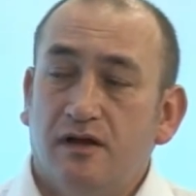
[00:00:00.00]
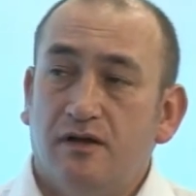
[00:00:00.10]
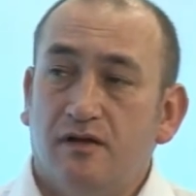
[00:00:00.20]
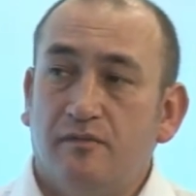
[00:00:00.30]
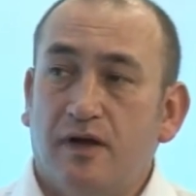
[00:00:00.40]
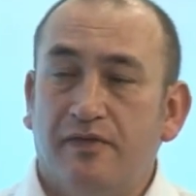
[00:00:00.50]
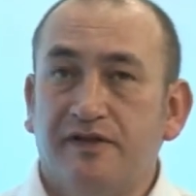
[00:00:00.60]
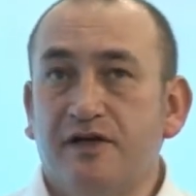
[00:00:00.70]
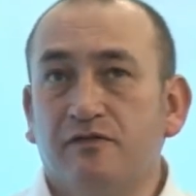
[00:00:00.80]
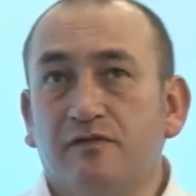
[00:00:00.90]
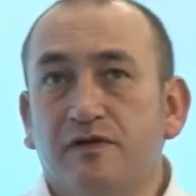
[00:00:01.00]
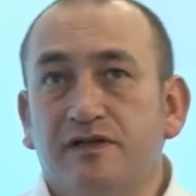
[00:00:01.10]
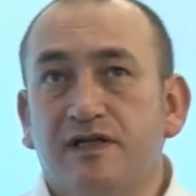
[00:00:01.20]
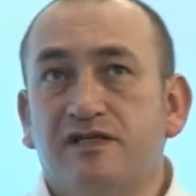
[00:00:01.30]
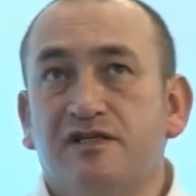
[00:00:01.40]
them. And they don't
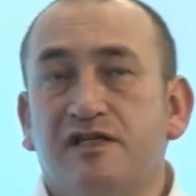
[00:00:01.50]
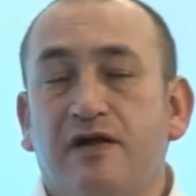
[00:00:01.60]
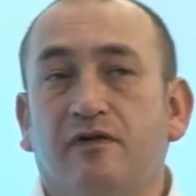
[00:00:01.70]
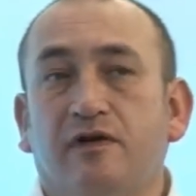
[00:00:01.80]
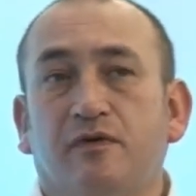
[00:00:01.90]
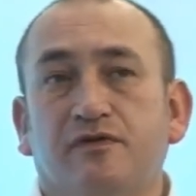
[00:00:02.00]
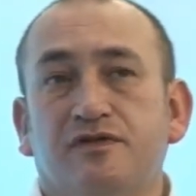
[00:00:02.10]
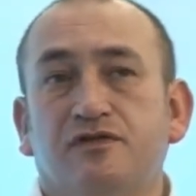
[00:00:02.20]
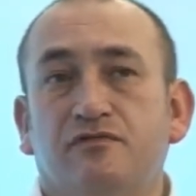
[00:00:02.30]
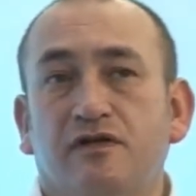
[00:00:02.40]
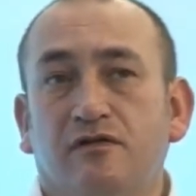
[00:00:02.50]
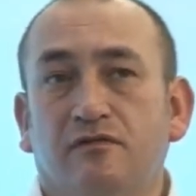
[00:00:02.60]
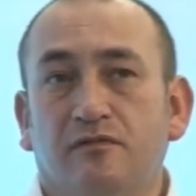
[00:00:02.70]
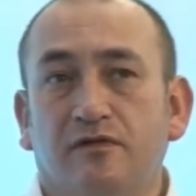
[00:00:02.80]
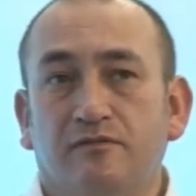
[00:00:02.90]
necessarily want to
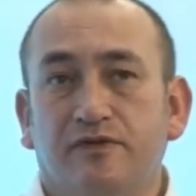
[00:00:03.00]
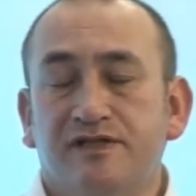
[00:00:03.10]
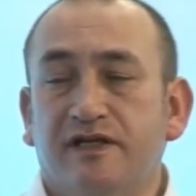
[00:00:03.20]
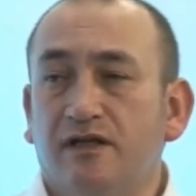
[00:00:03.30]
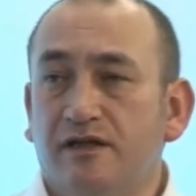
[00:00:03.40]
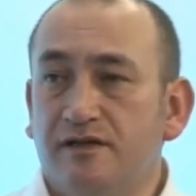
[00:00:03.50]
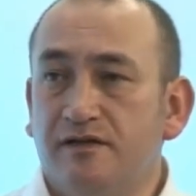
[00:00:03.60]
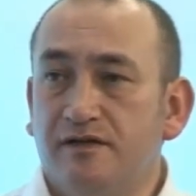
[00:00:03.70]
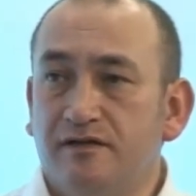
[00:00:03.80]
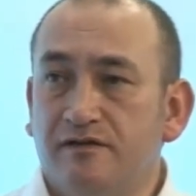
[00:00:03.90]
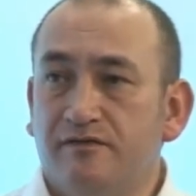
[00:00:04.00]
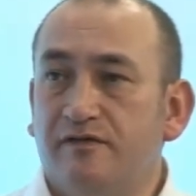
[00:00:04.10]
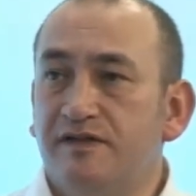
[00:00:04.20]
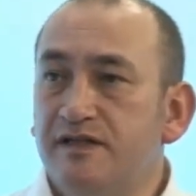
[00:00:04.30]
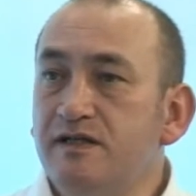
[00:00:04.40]
drill particularly
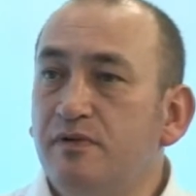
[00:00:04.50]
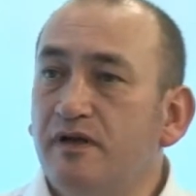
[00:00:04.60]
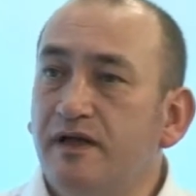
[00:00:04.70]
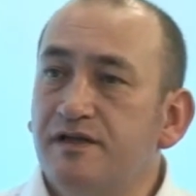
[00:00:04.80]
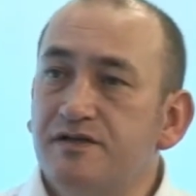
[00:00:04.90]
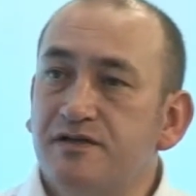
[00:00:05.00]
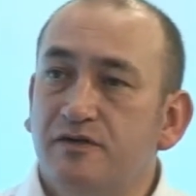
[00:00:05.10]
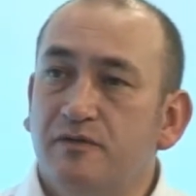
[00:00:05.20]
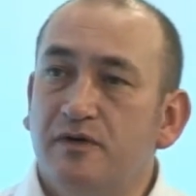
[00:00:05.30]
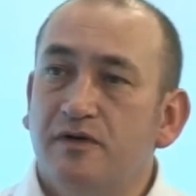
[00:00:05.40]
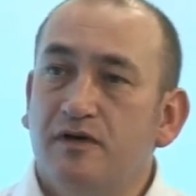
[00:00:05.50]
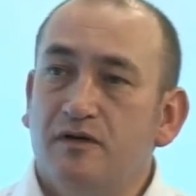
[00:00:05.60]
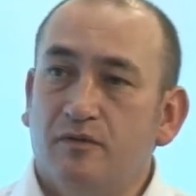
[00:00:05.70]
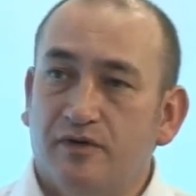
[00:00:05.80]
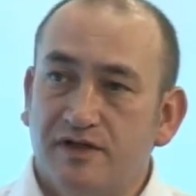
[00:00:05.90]
very deeply into
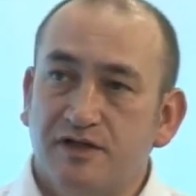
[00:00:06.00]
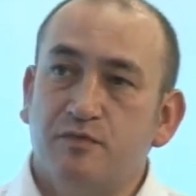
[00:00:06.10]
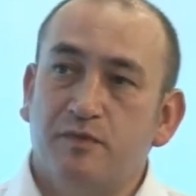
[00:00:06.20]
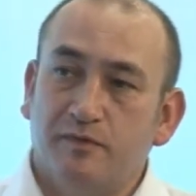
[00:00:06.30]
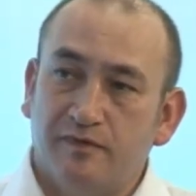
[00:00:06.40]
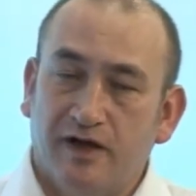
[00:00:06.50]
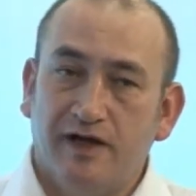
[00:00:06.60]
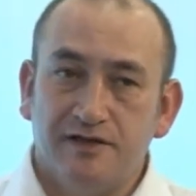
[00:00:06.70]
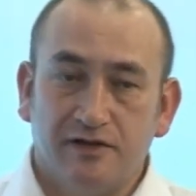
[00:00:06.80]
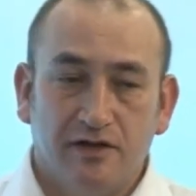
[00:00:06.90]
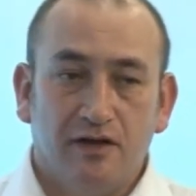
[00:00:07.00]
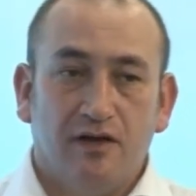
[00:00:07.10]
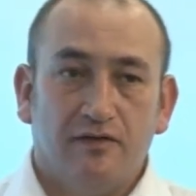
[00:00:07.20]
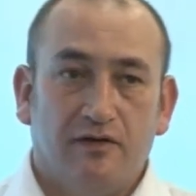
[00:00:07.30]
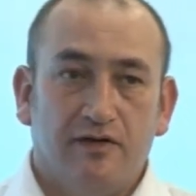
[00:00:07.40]
what it is we're providing.
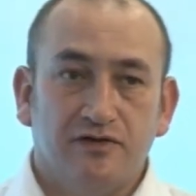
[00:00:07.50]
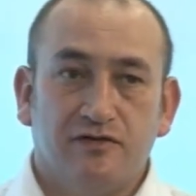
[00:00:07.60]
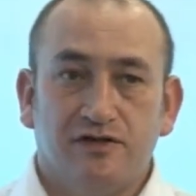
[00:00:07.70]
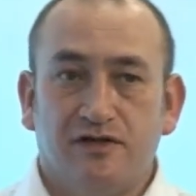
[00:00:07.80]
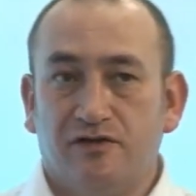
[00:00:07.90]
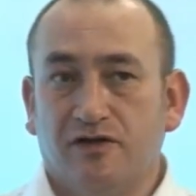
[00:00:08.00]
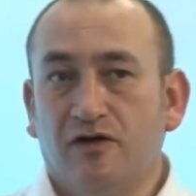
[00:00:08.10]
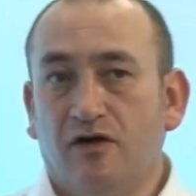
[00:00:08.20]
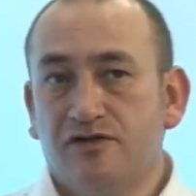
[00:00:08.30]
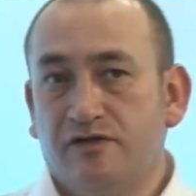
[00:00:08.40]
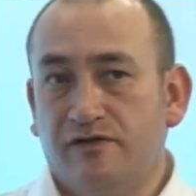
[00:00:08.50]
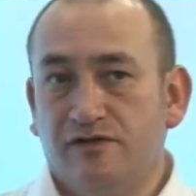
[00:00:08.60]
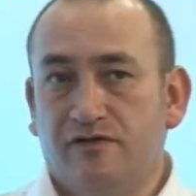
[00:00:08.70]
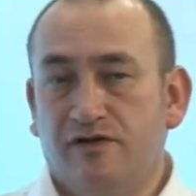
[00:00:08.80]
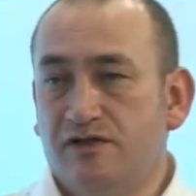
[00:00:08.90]
They're interested in the cost, they're
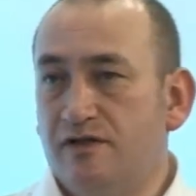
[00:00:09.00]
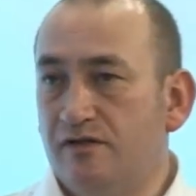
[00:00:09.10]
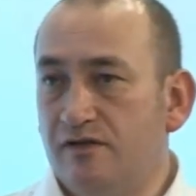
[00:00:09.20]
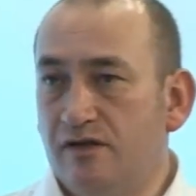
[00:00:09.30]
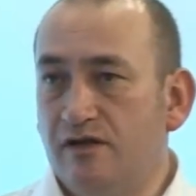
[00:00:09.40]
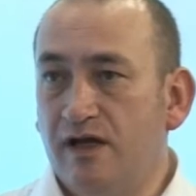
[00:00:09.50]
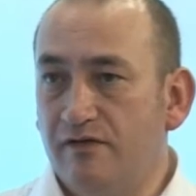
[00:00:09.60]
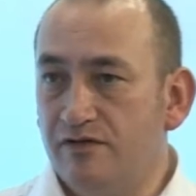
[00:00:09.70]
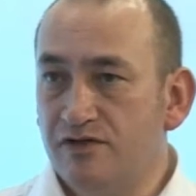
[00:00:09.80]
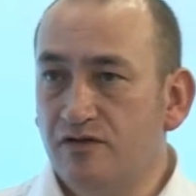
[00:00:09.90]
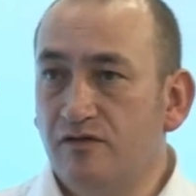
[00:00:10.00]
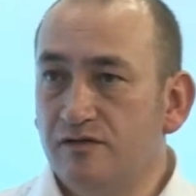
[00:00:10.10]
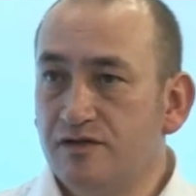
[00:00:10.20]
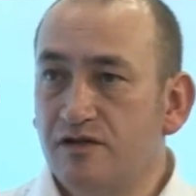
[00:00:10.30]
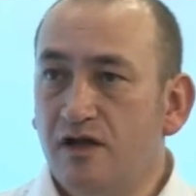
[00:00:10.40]
interested in the end
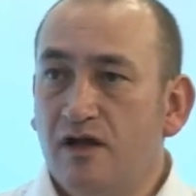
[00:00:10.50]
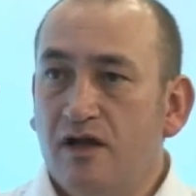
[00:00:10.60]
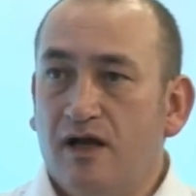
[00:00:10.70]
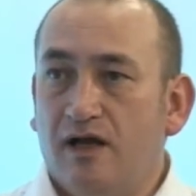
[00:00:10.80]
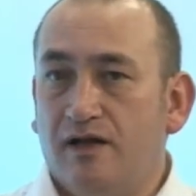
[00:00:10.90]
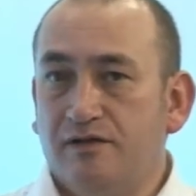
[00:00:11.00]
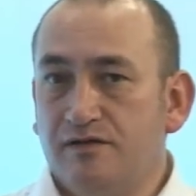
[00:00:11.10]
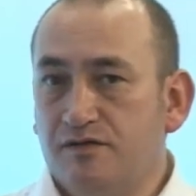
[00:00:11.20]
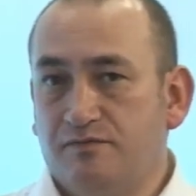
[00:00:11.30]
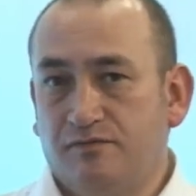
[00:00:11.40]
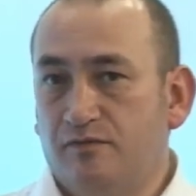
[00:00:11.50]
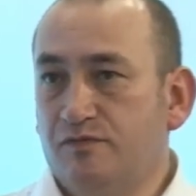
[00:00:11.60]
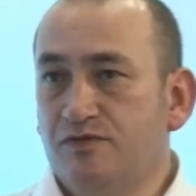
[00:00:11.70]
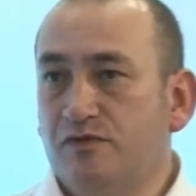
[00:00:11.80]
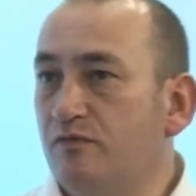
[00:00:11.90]
results, and
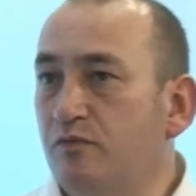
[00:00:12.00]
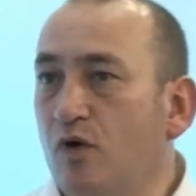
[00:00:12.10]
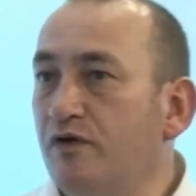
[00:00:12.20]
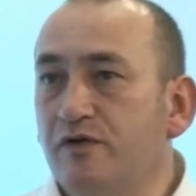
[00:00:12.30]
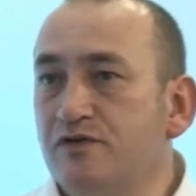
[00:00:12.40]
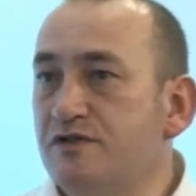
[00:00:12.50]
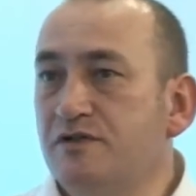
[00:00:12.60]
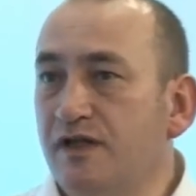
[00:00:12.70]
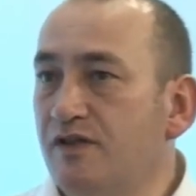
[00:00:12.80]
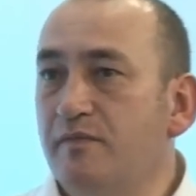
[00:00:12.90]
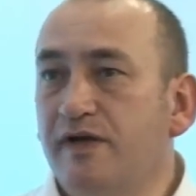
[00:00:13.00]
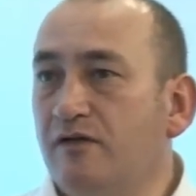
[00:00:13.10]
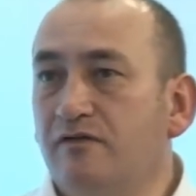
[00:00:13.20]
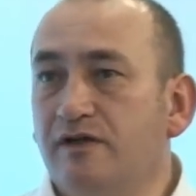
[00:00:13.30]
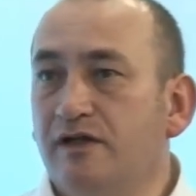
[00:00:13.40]
sort of what goes in the
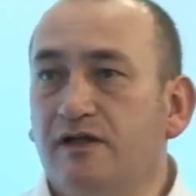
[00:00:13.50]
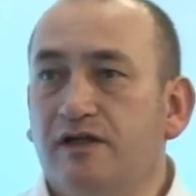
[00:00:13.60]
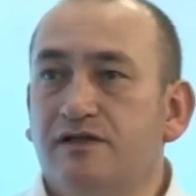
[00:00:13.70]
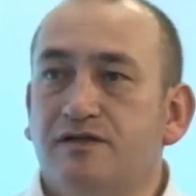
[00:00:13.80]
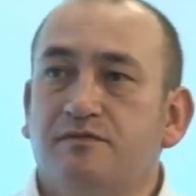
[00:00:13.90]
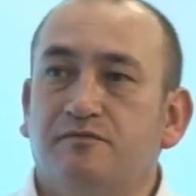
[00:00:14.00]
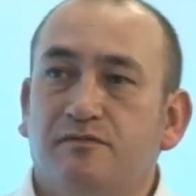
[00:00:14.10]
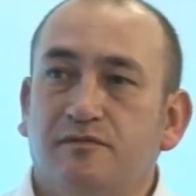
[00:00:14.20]
middle really is